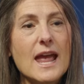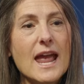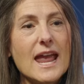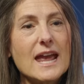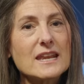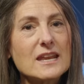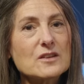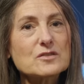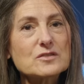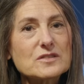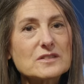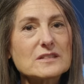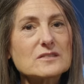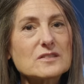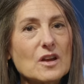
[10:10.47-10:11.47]
And here's
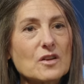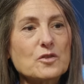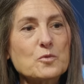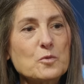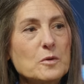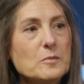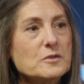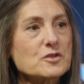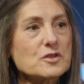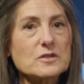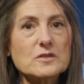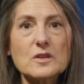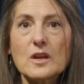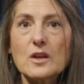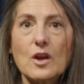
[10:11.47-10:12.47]
this other woman.
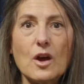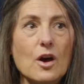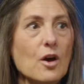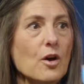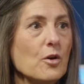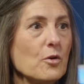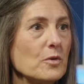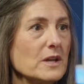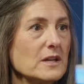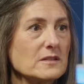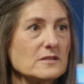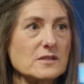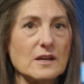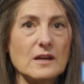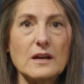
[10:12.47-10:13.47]
She's like, oh,
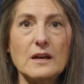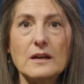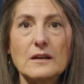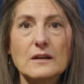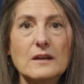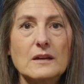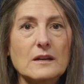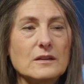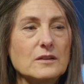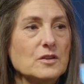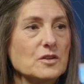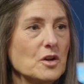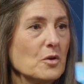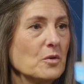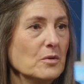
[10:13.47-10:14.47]
it's a,
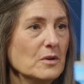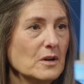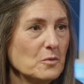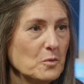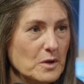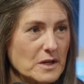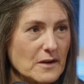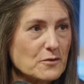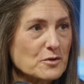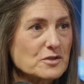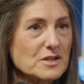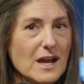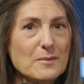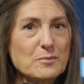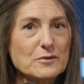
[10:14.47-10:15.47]
whatever
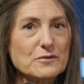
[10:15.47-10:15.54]
type of